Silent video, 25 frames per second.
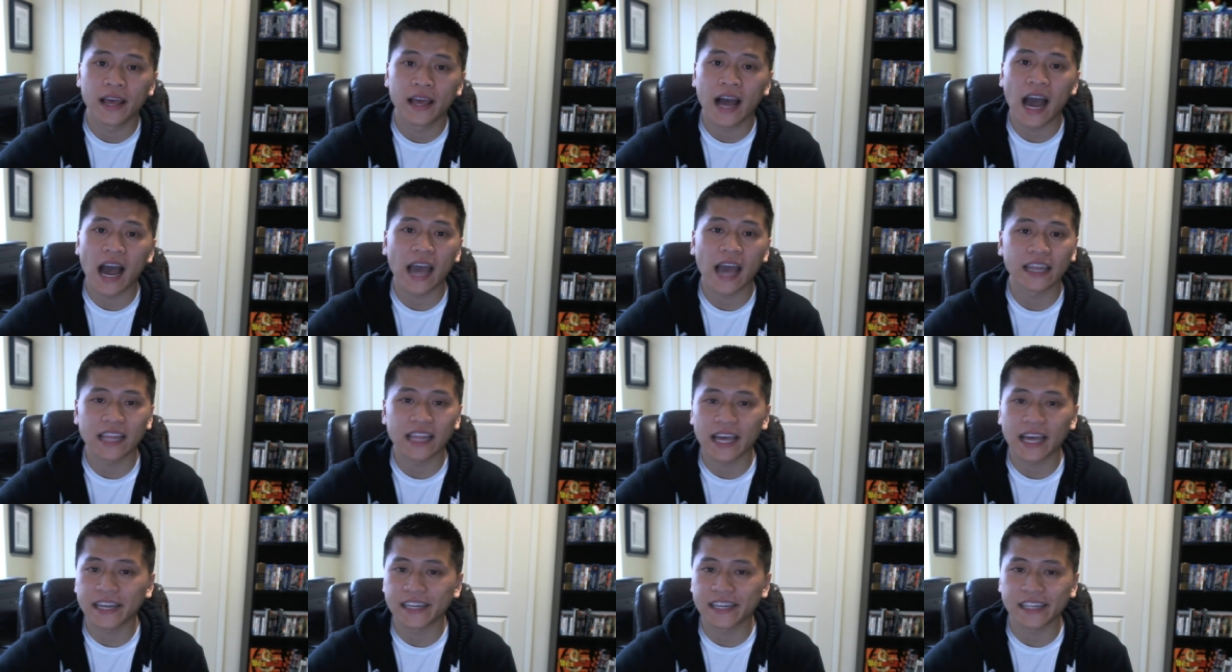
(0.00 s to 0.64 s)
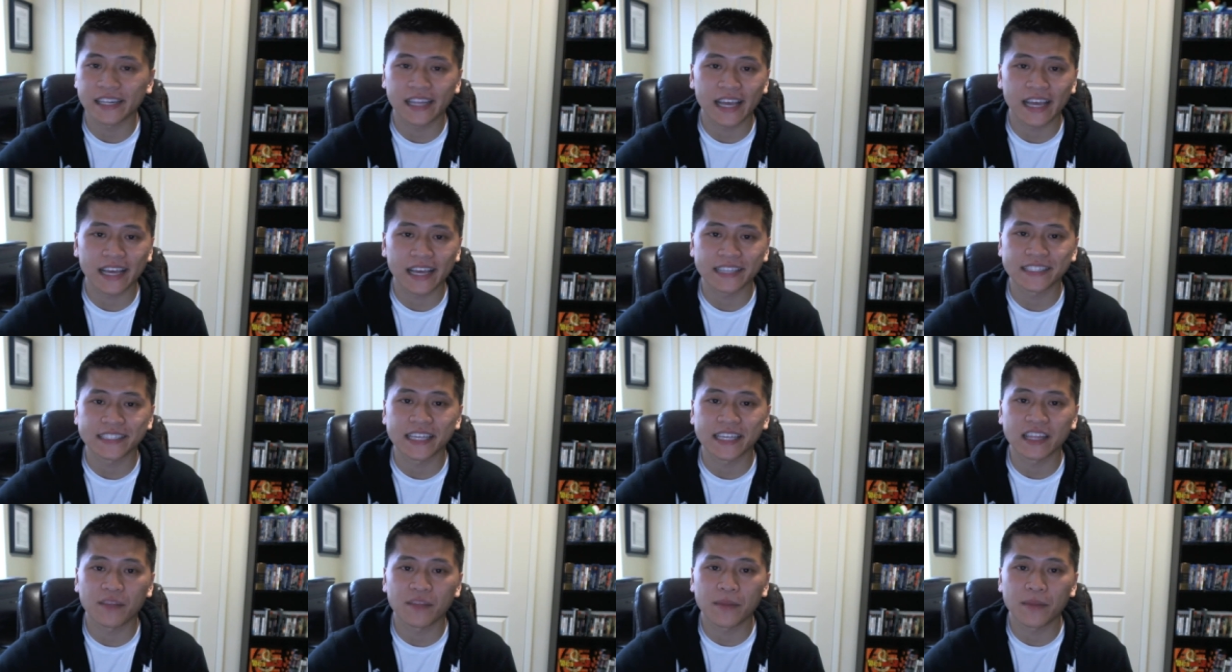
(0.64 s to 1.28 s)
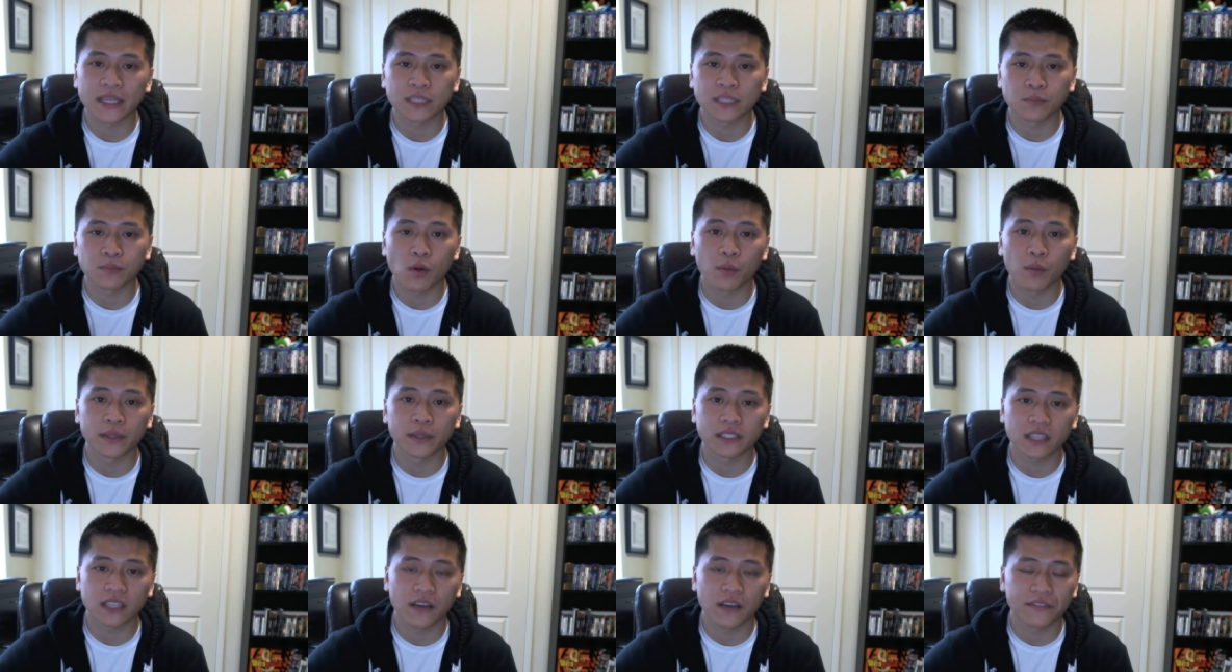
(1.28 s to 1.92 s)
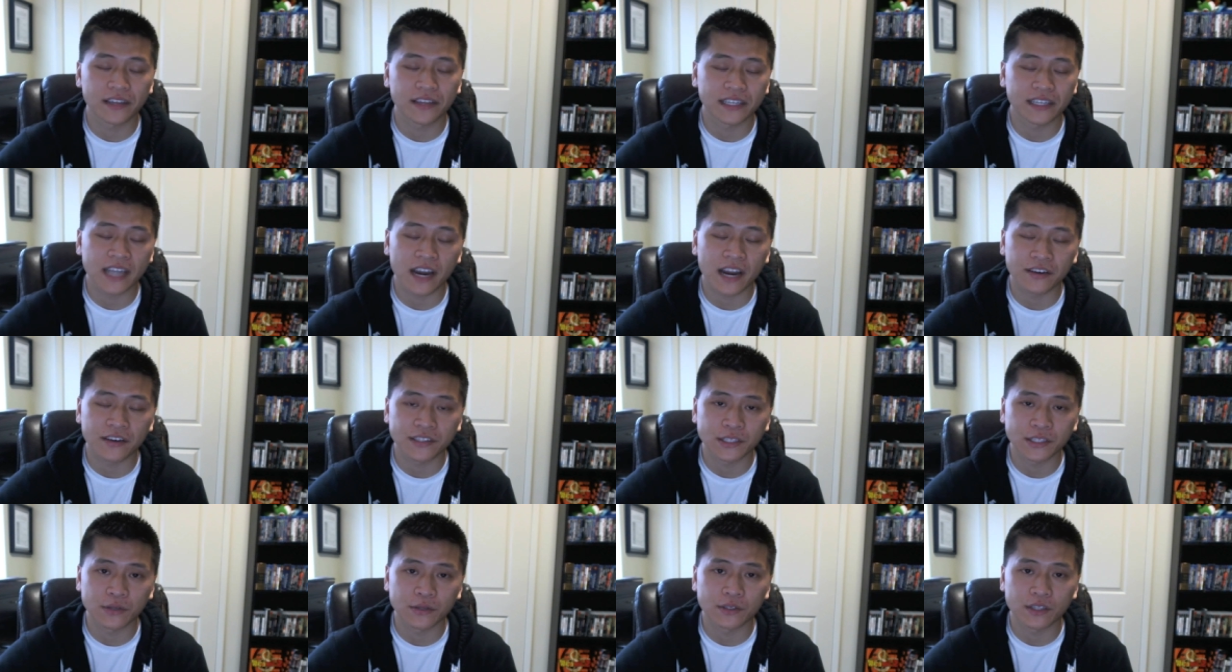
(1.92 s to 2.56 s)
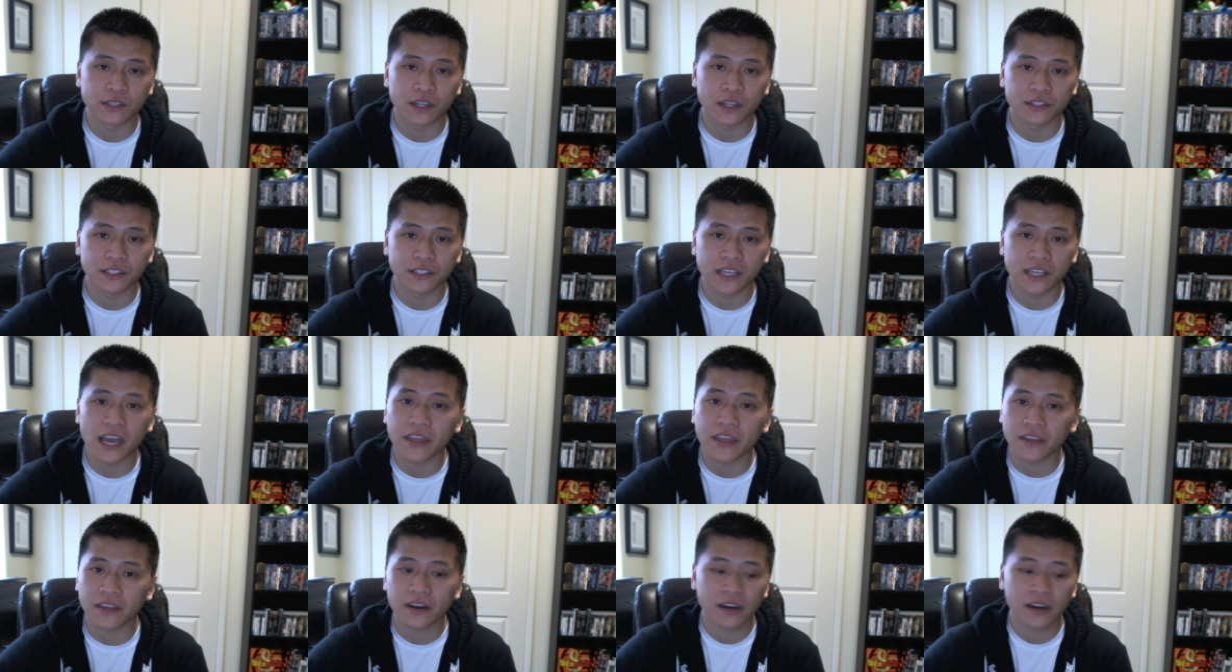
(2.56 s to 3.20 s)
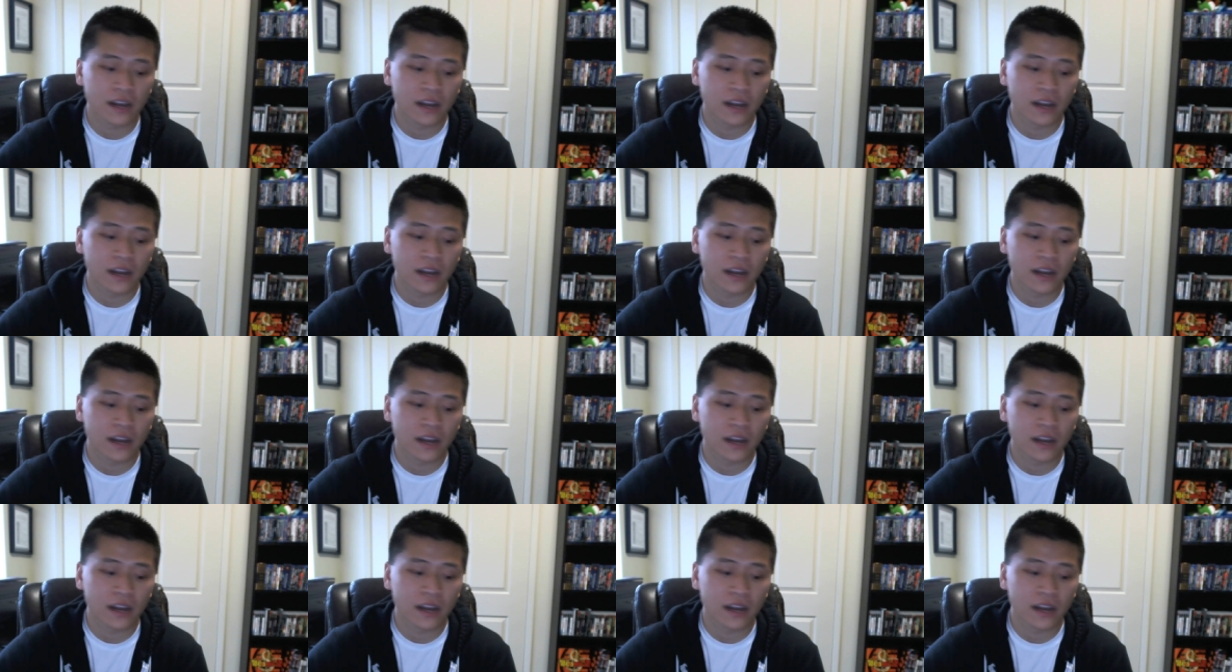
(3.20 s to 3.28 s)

highlighting, like I said, the best moments of the entire series altogether.